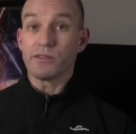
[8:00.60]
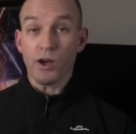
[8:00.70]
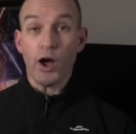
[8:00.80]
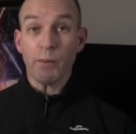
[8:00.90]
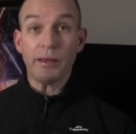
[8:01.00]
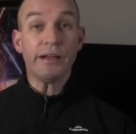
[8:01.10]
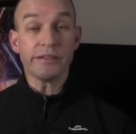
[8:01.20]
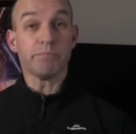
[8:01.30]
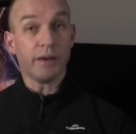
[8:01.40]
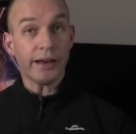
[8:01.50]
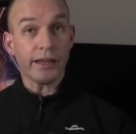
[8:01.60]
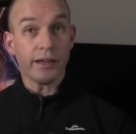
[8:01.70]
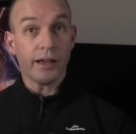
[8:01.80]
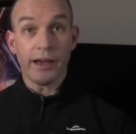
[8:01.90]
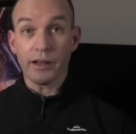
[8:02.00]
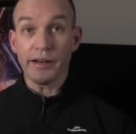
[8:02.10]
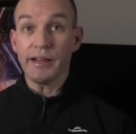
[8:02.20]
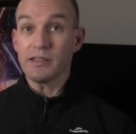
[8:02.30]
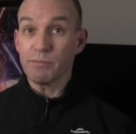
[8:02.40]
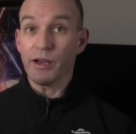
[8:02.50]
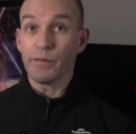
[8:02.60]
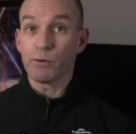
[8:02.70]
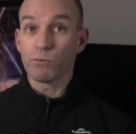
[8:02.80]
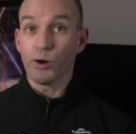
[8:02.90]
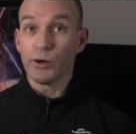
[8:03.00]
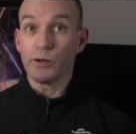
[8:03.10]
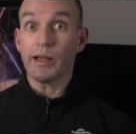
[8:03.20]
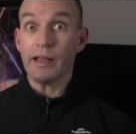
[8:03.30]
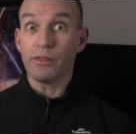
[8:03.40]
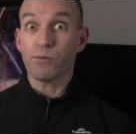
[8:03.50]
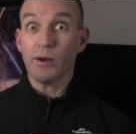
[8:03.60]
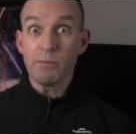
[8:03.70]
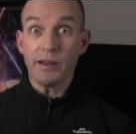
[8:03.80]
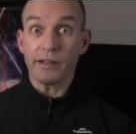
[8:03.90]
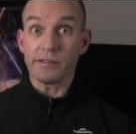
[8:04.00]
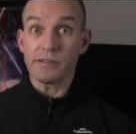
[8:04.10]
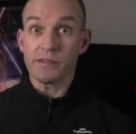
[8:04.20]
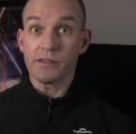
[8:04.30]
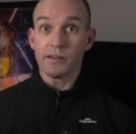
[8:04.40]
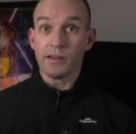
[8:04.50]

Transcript: time is money and I need to be on the road in 3 minutes."